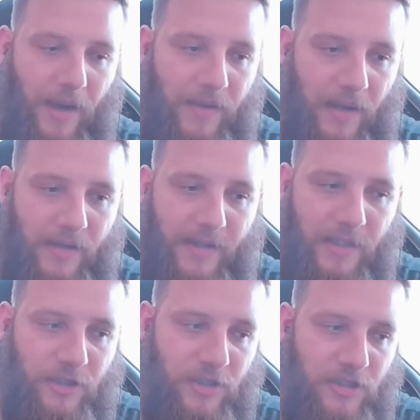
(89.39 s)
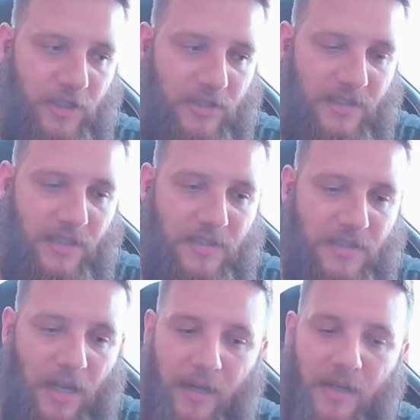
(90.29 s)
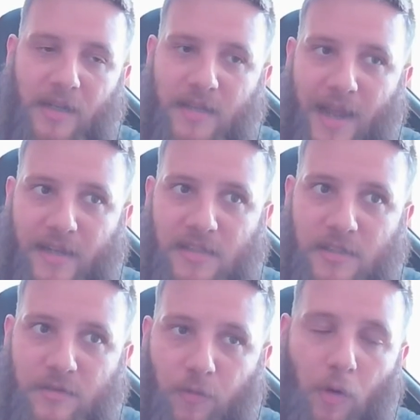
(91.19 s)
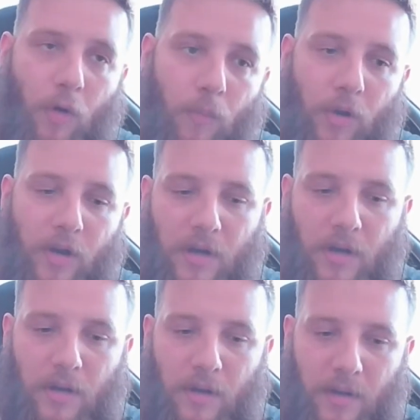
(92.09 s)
and then teachers just assign the texts for homework,